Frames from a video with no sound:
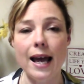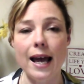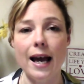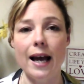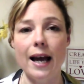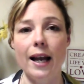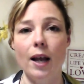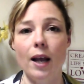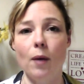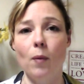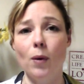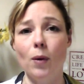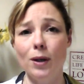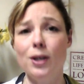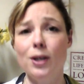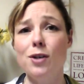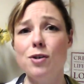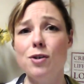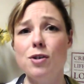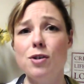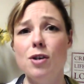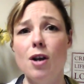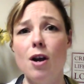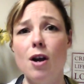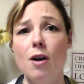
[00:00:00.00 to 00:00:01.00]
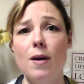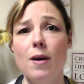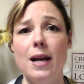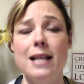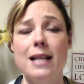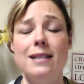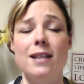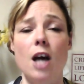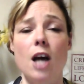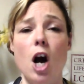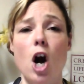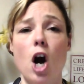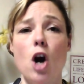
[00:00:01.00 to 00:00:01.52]
And I want you to know
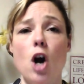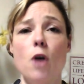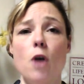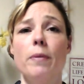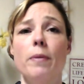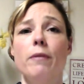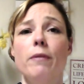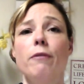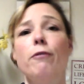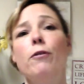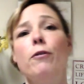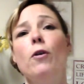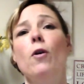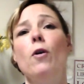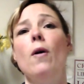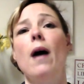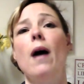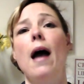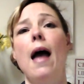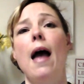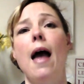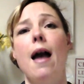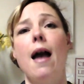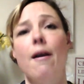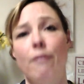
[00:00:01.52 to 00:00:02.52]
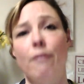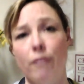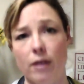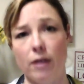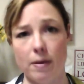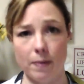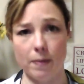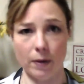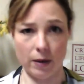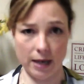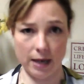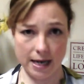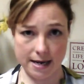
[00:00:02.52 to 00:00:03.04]
it's open for
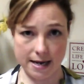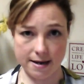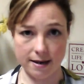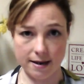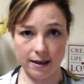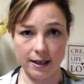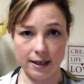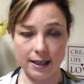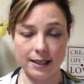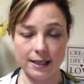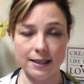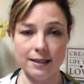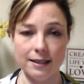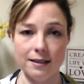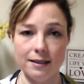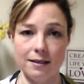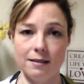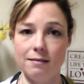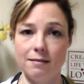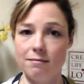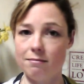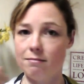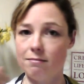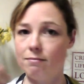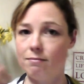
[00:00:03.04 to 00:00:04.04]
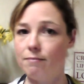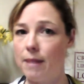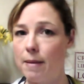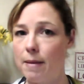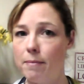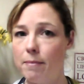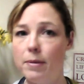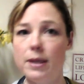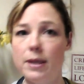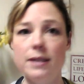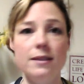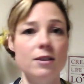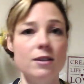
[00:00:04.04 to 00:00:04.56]
everybody.
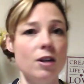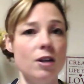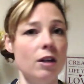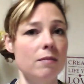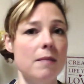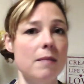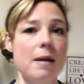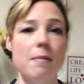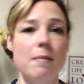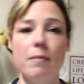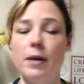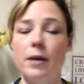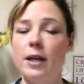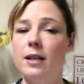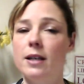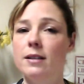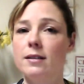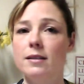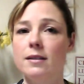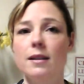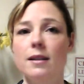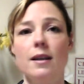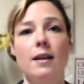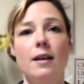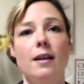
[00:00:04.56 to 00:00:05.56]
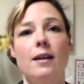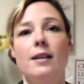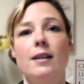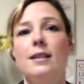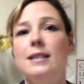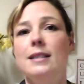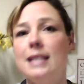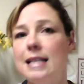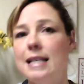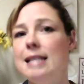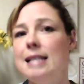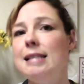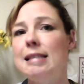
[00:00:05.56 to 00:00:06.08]
Members, non-members,
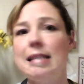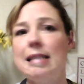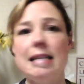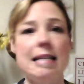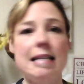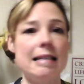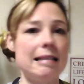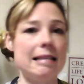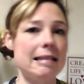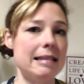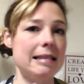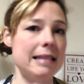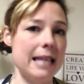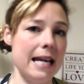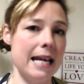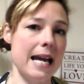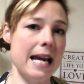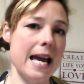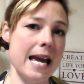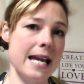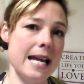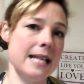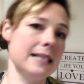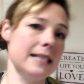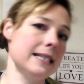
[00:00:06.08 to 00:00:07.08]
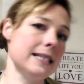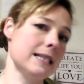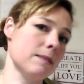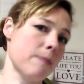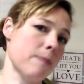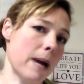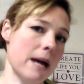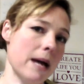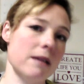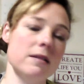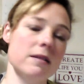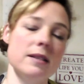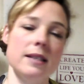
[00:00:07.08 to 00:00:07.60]
DCs, CAs,
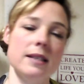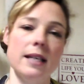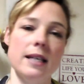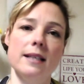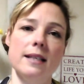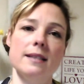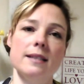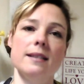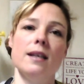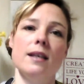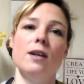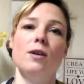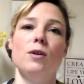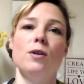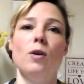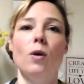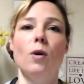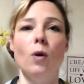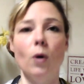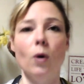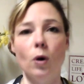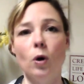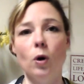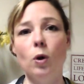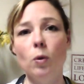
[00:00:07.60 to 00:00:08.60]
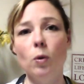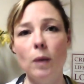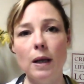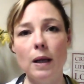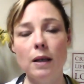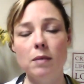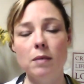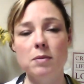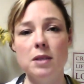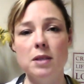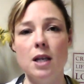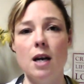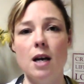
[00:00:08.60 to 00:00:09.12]
spouses, you're all
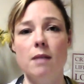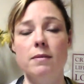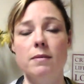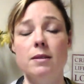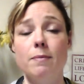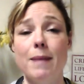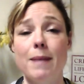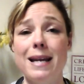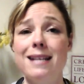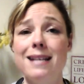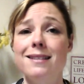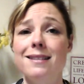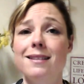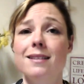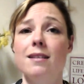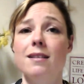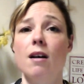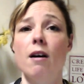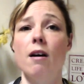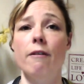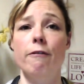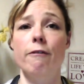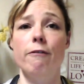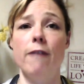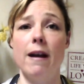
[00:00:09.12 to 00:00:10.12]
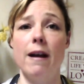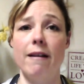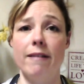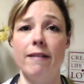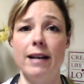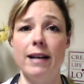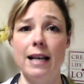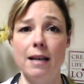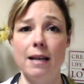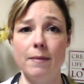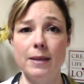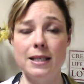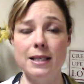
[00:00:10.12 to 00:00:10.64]
welcome to come. Spaces are
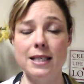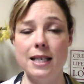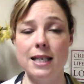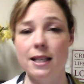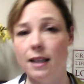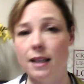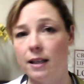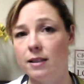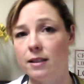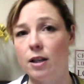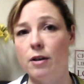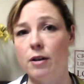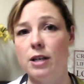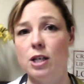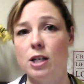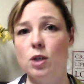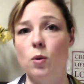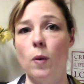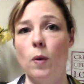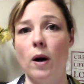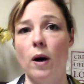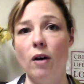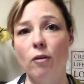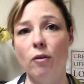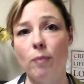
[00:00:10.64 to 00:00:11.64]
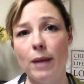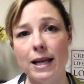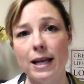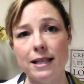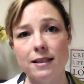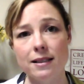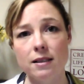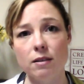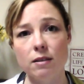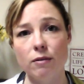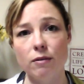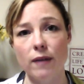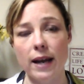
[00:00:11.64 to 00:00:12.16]
very limited. There's only 12
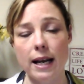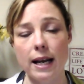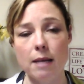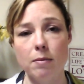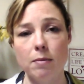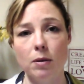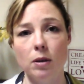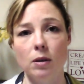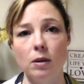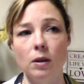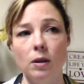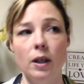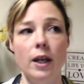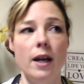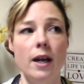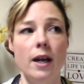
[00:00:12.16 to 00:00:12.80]
places available.